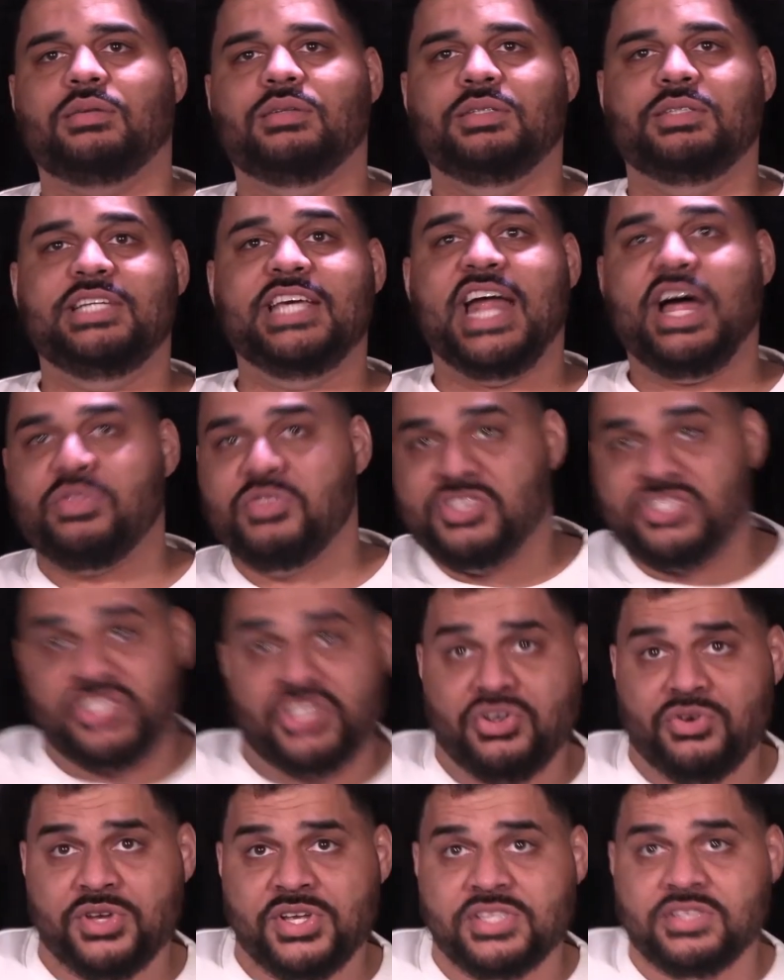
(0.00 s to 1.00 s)
get out in this
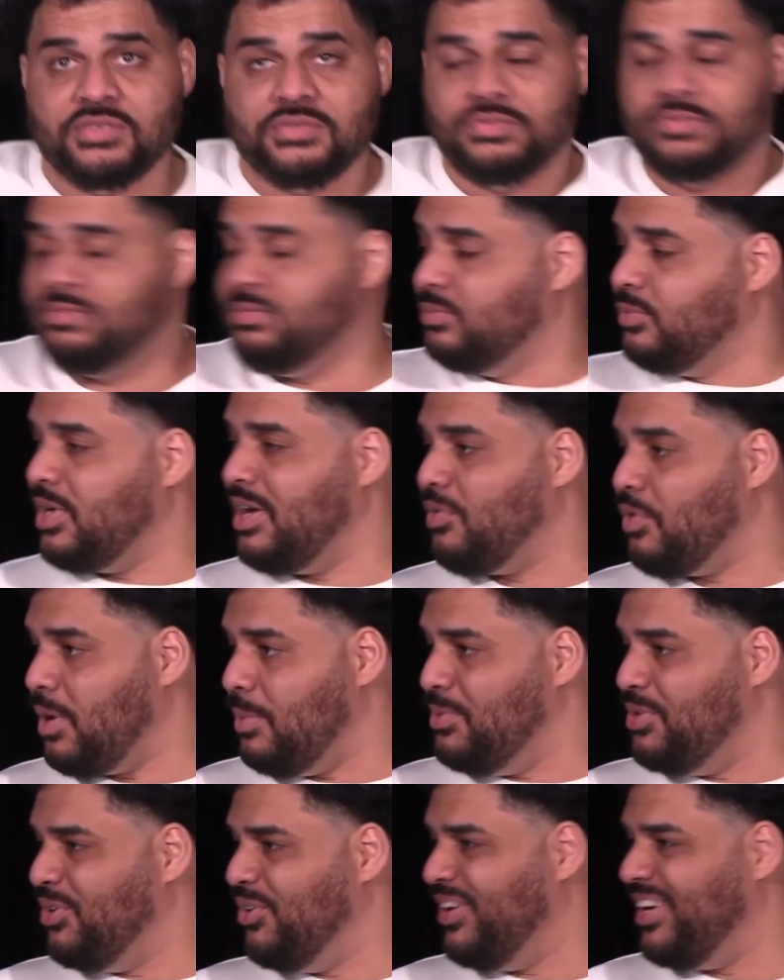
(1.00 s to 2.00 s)
series of whatever
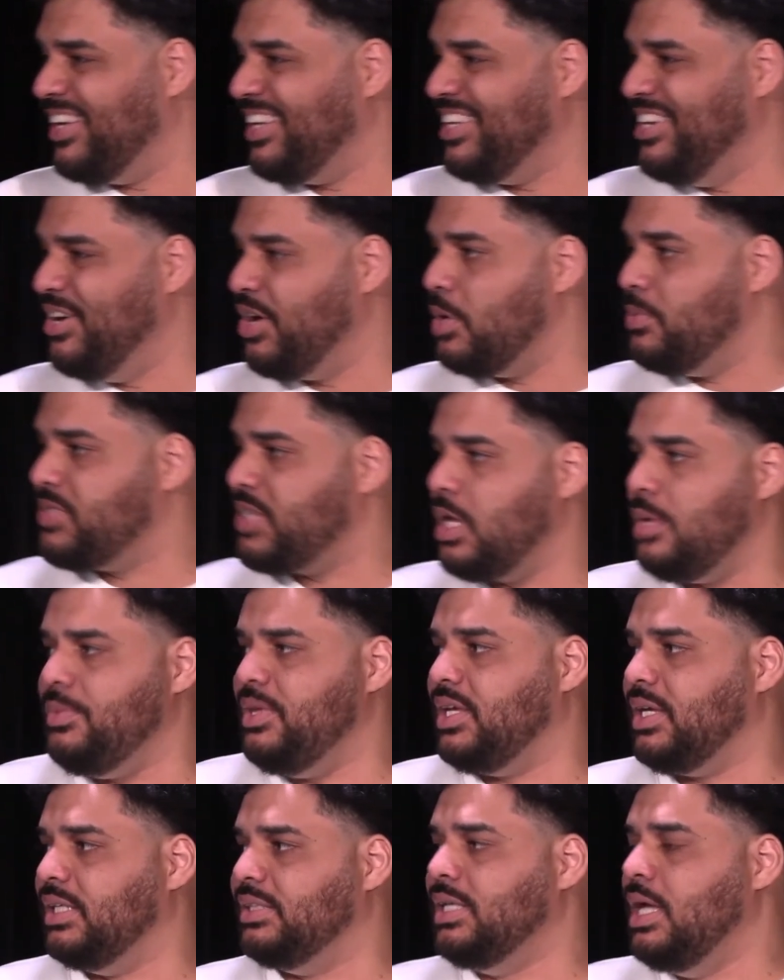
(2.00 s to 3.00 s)
I'm doing. You know what I'm saying?
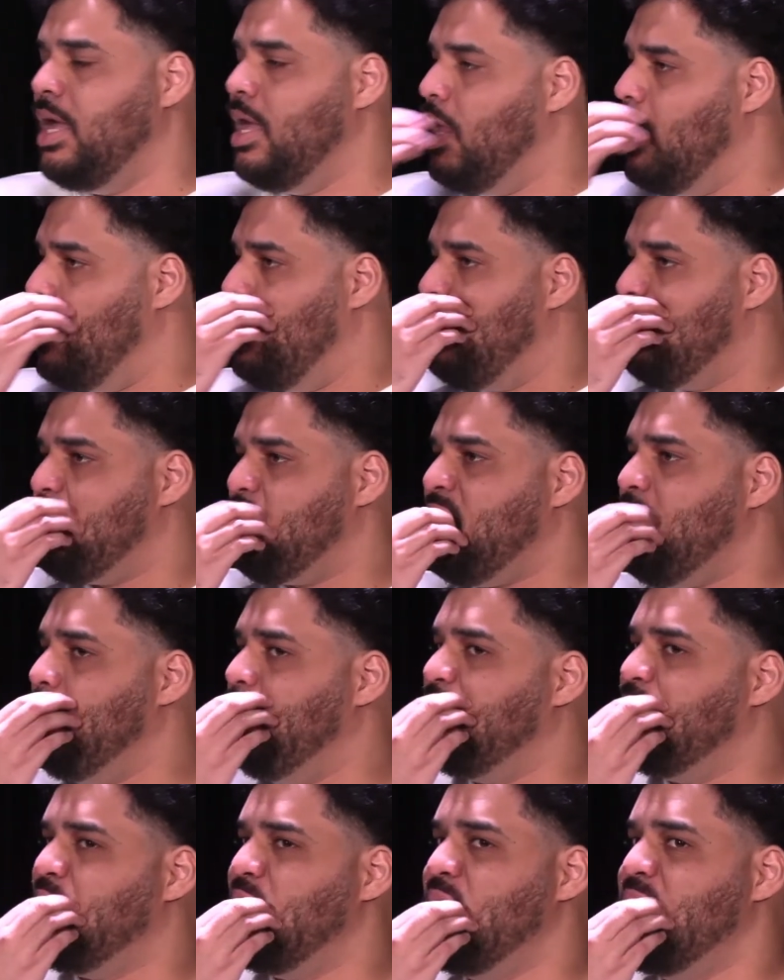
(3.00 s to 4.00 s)
Because
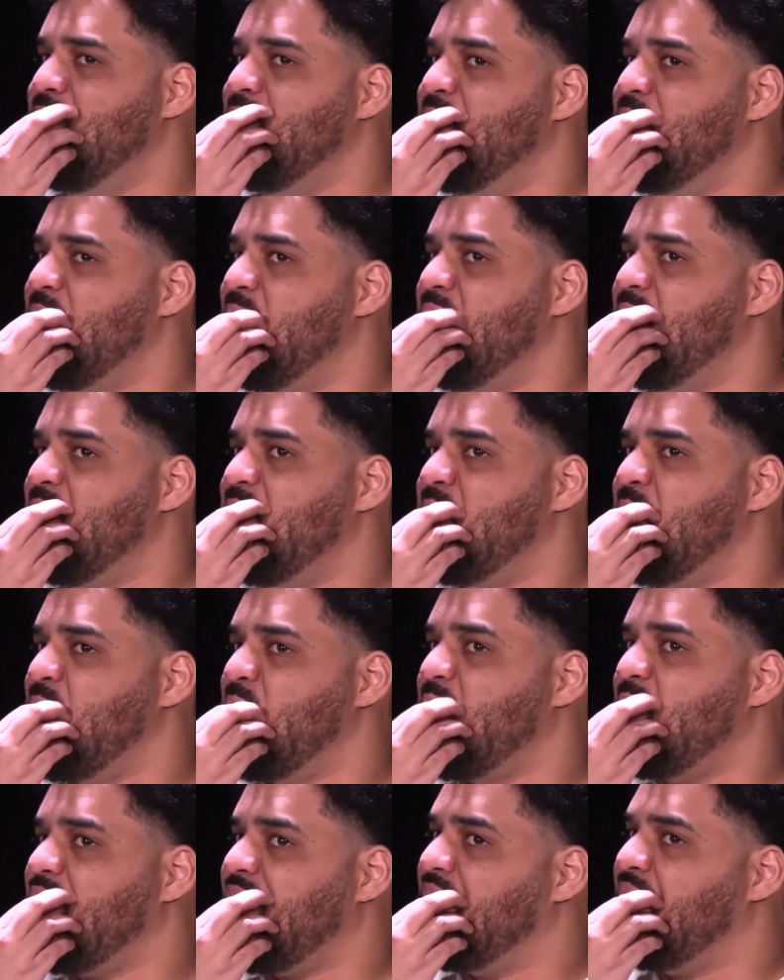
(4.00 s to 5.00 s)
people
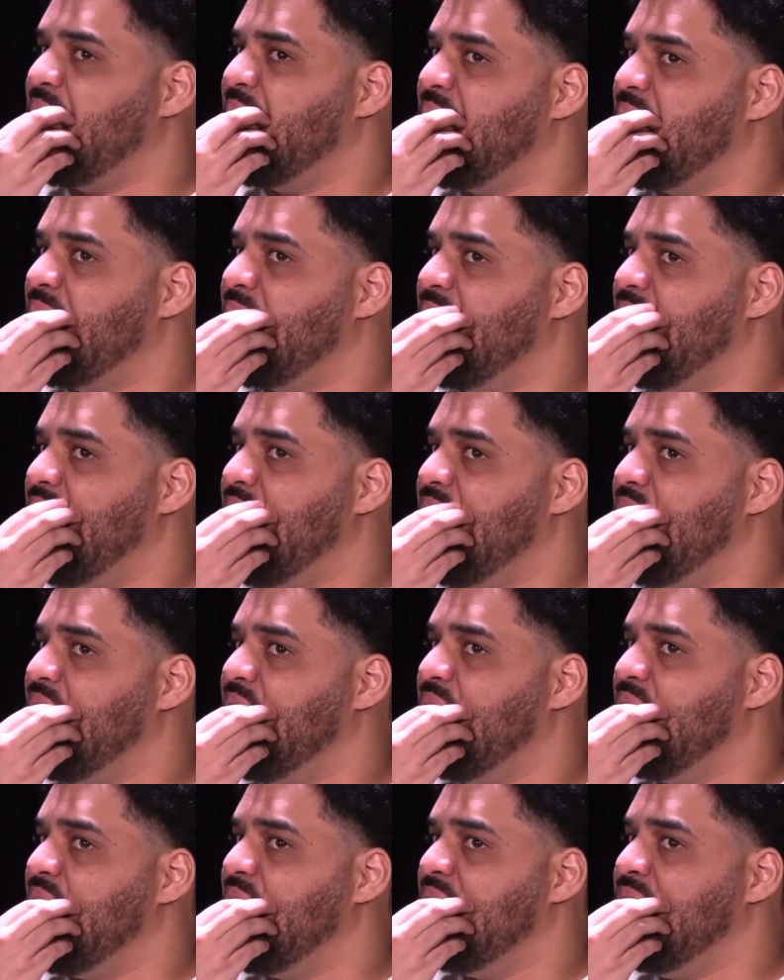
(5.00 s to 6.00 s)
like,
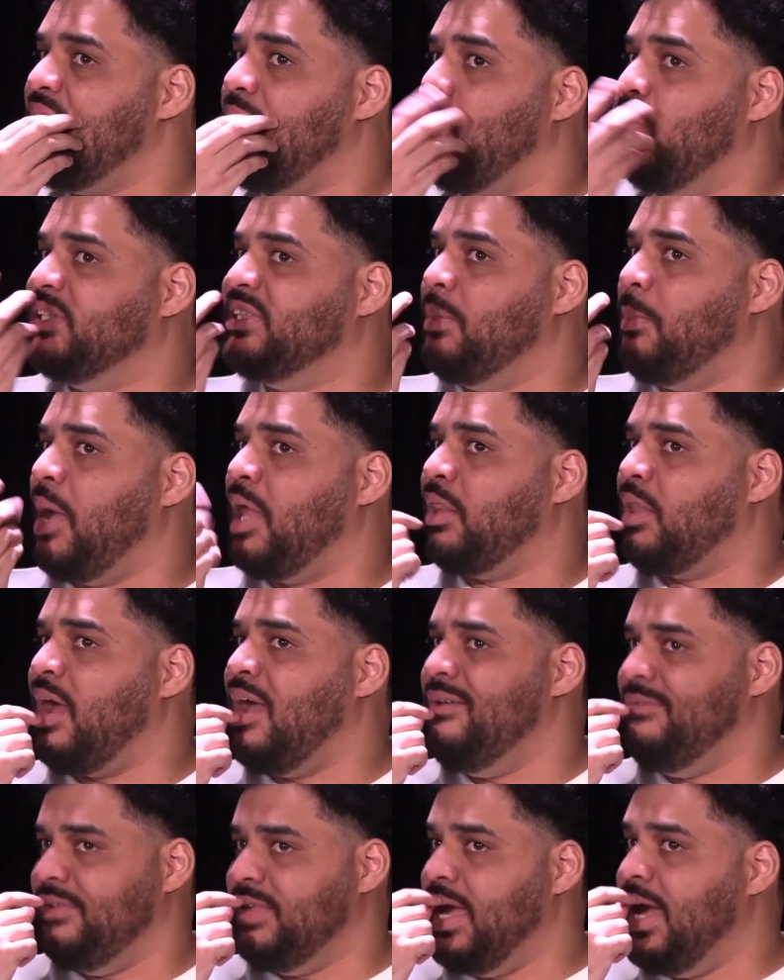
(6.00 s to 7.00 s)
yeah, was it my
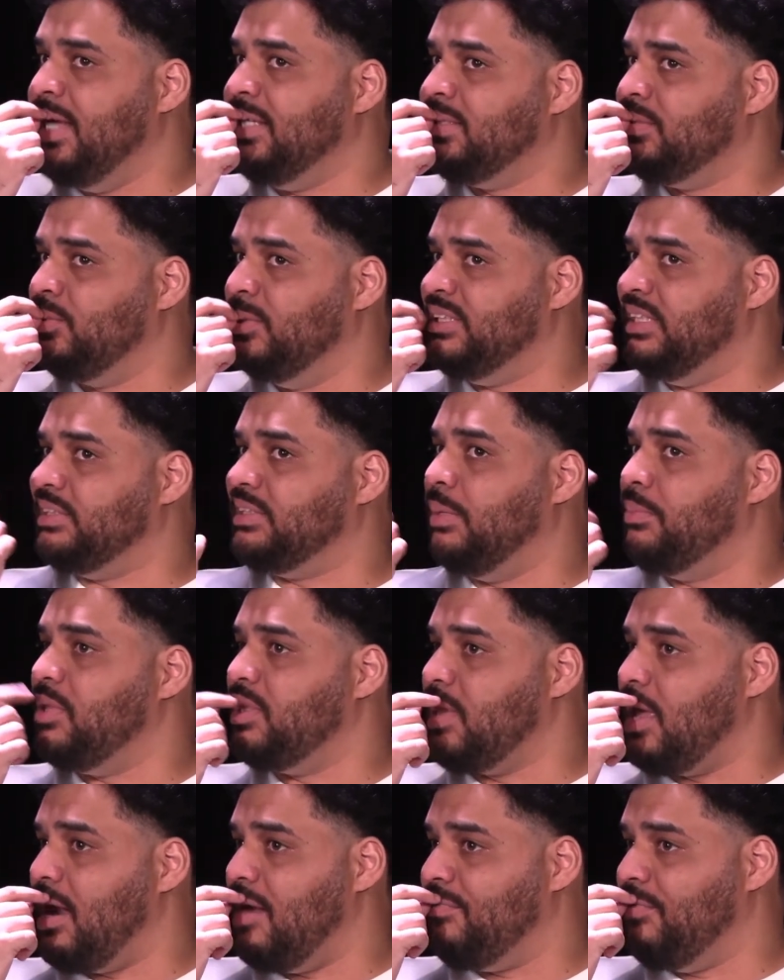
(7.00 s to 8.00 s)
life? Yes. Was it
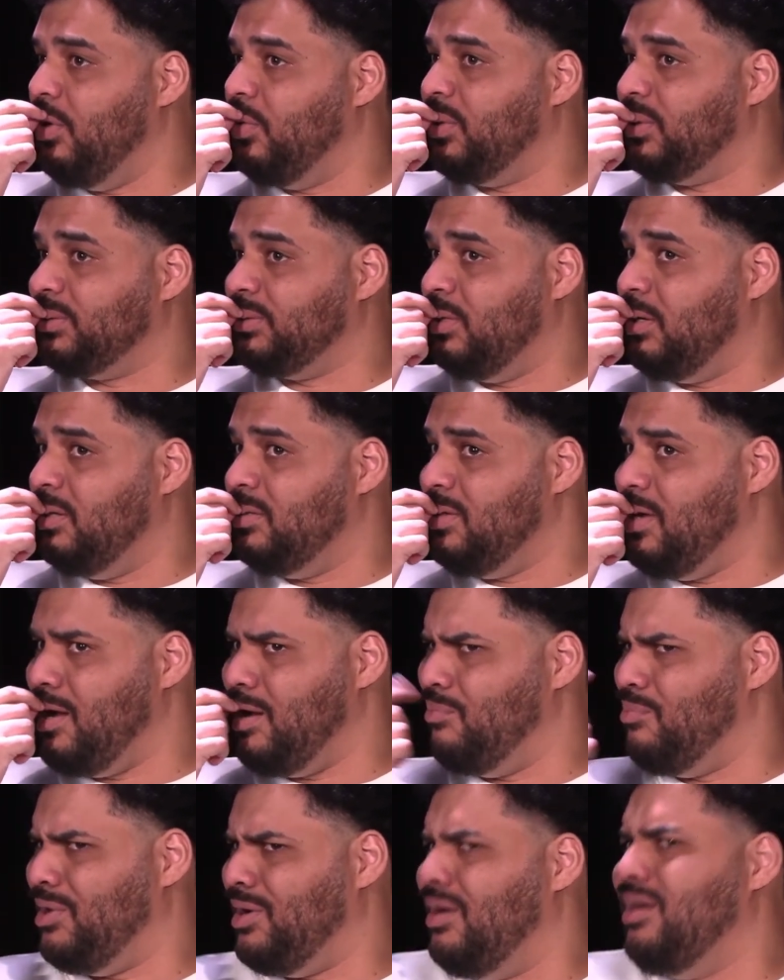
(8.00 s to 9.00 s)
something that I focused on?
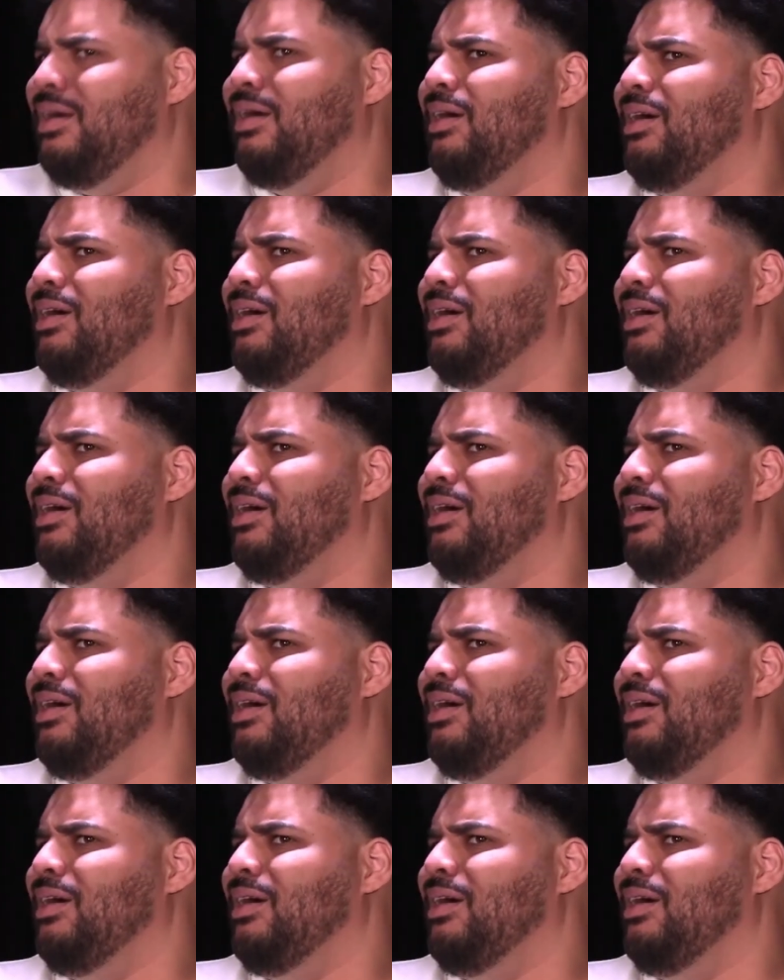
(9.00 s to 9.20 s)
Yeah, but